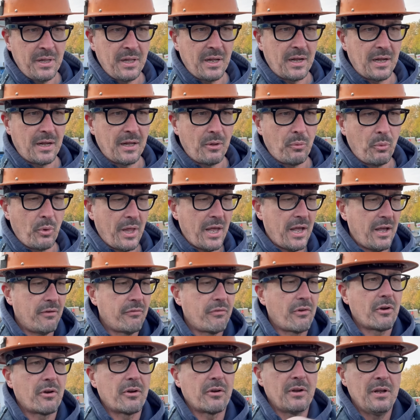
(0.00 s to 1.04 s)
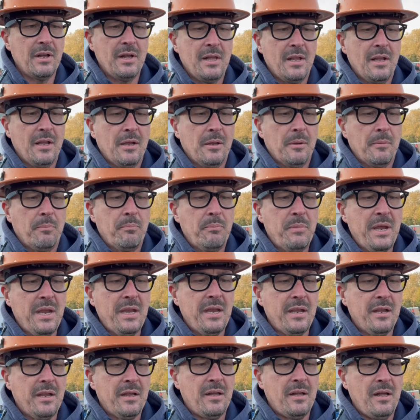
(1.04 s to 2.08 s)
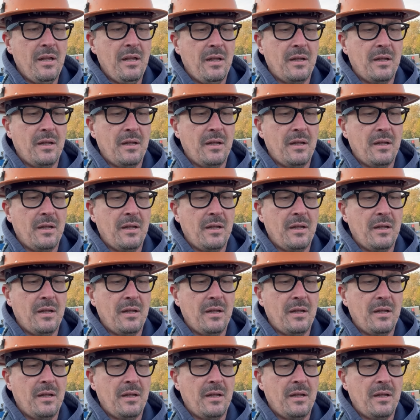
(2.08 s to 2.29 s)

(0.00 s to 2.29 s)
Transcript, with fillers: Uh, we'll have our meeting.